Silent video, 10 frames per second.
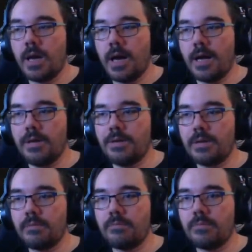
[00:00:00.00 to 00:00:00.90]
And
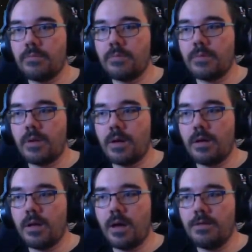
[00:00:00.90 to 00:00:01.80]

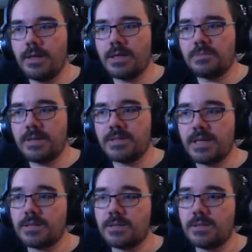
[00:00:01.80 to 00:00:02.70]
I think this makes
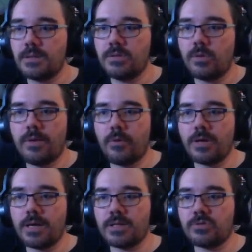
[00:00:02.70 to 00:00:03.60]
sense. Not everyone
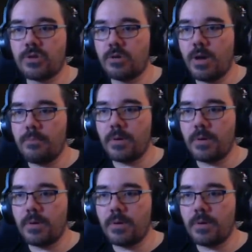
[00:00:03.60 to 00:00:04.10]
gets it straight away, but